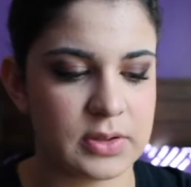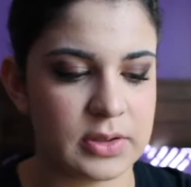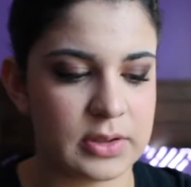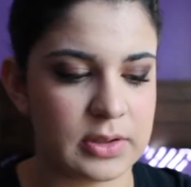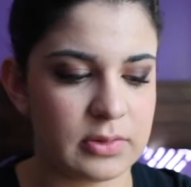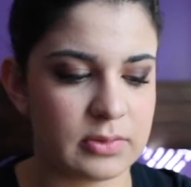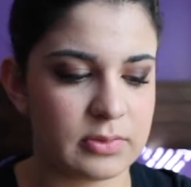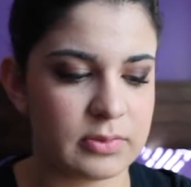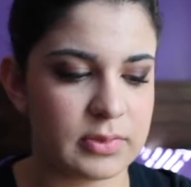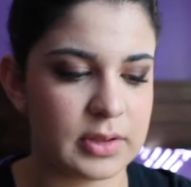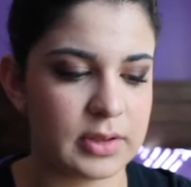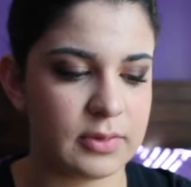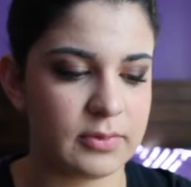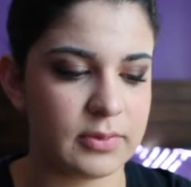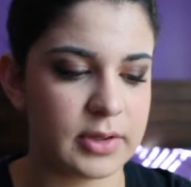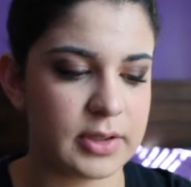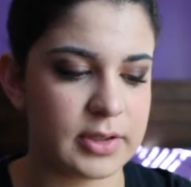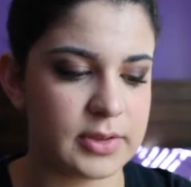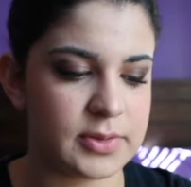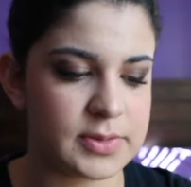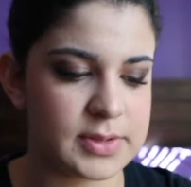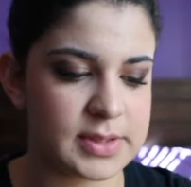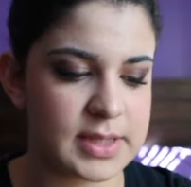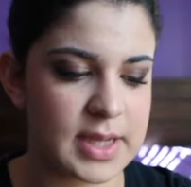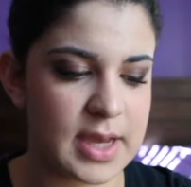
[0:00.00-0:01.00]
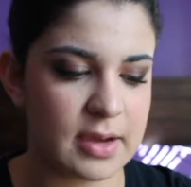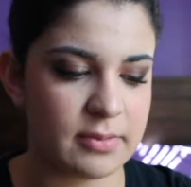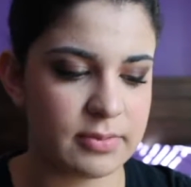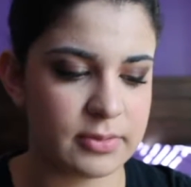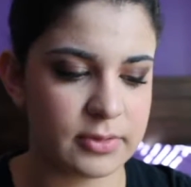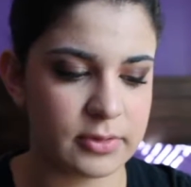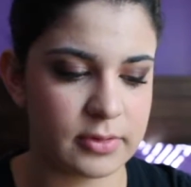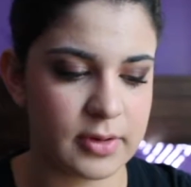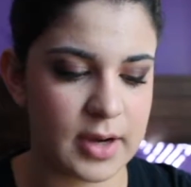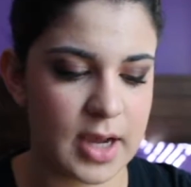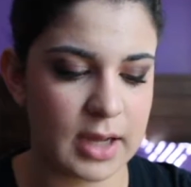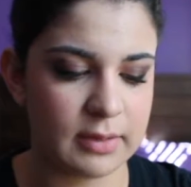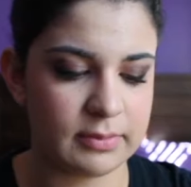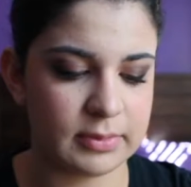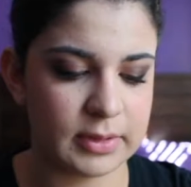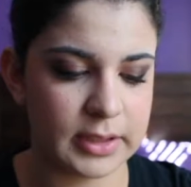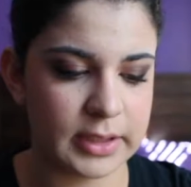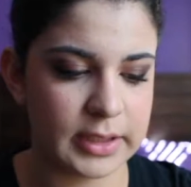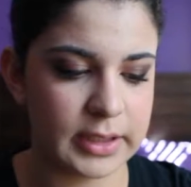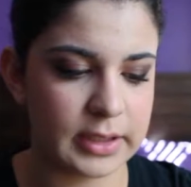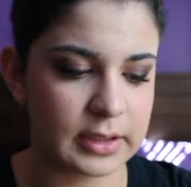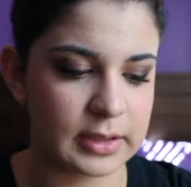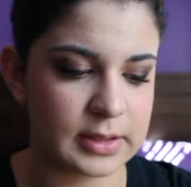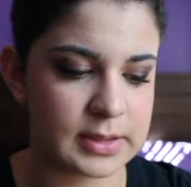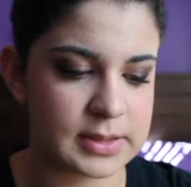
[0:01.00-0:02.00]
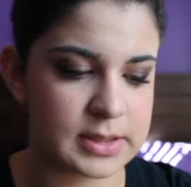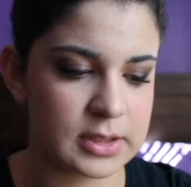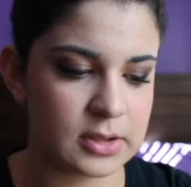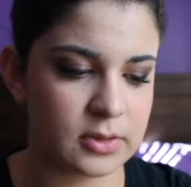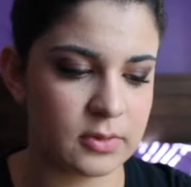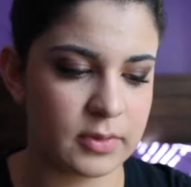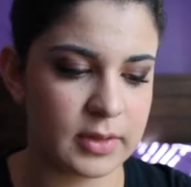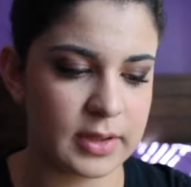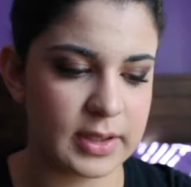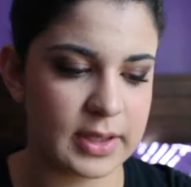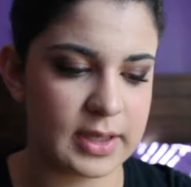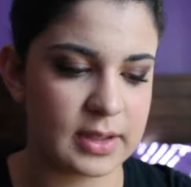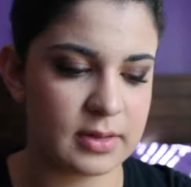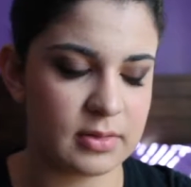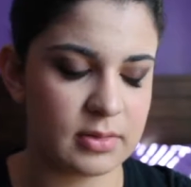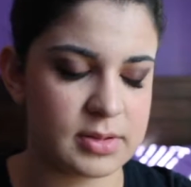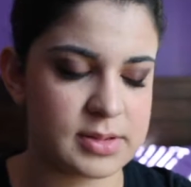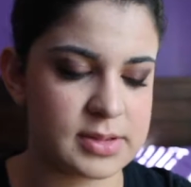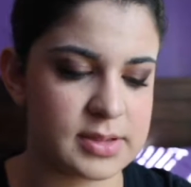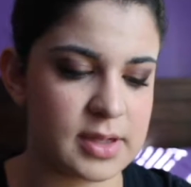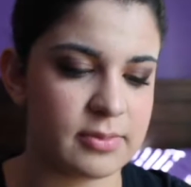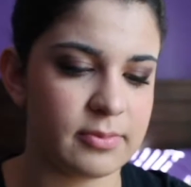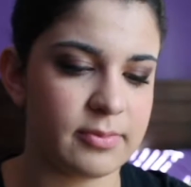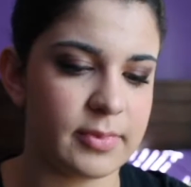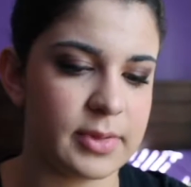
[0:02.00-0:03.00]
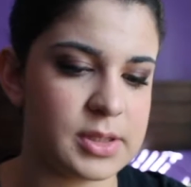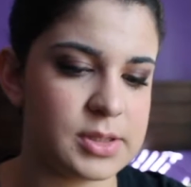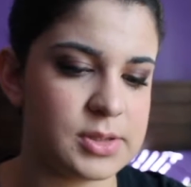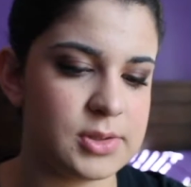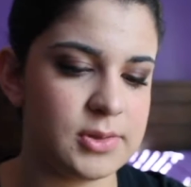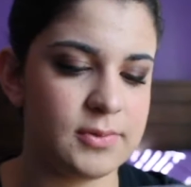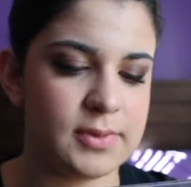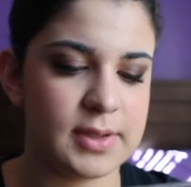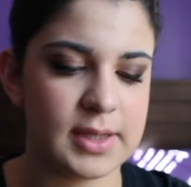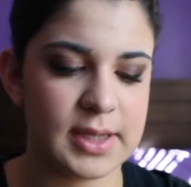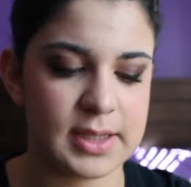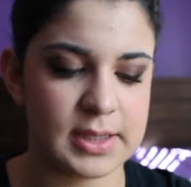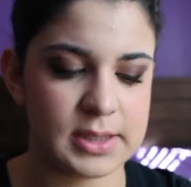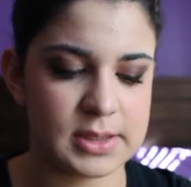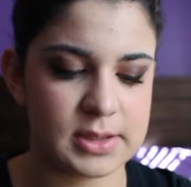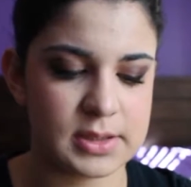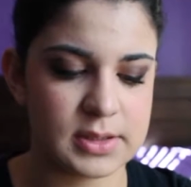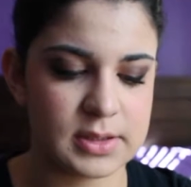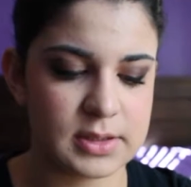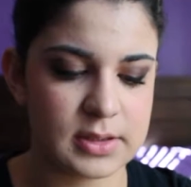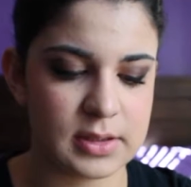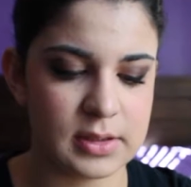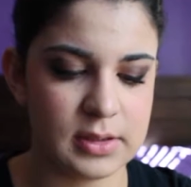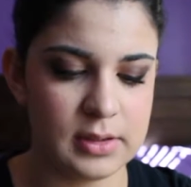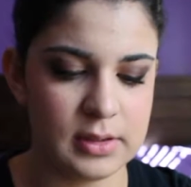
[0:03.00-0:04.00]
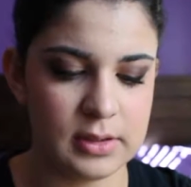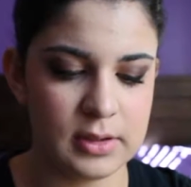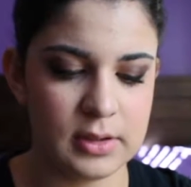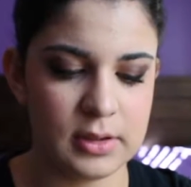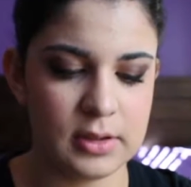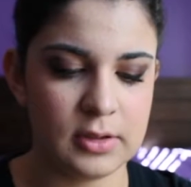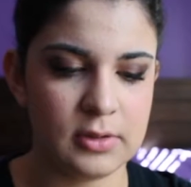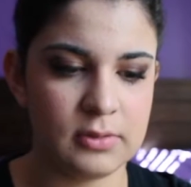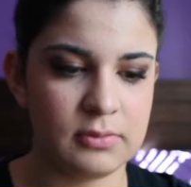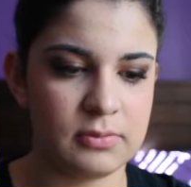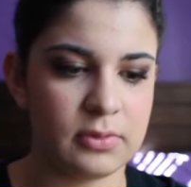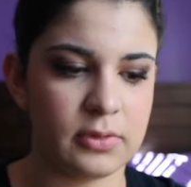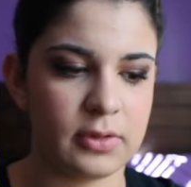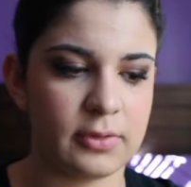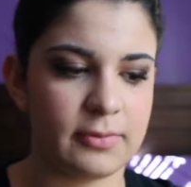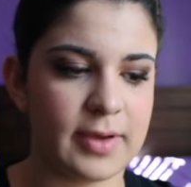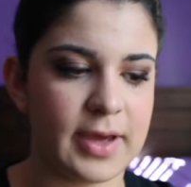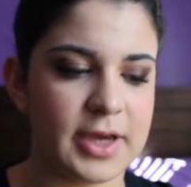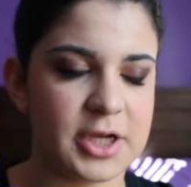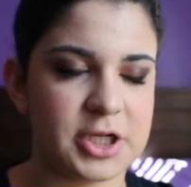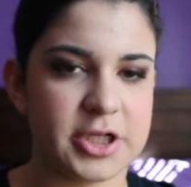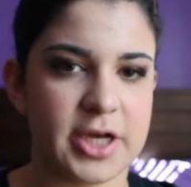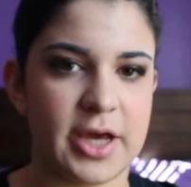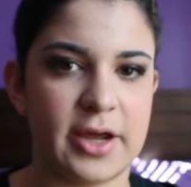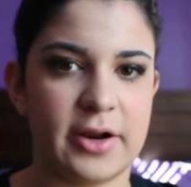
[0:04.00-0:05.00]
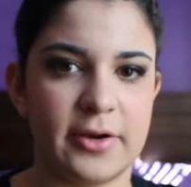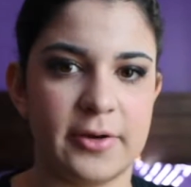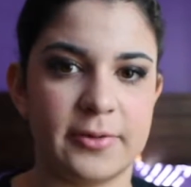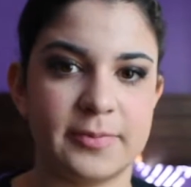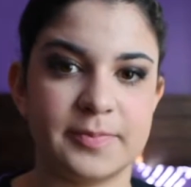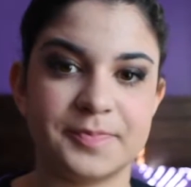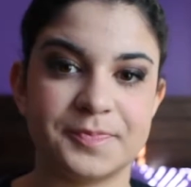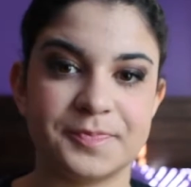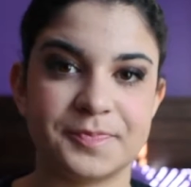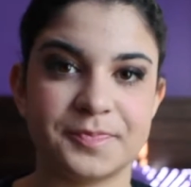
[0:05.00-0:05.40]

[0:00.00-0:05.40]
I don't really want to use that for traveling because I don't want to get stuff in my suitcase full of eyeshadow.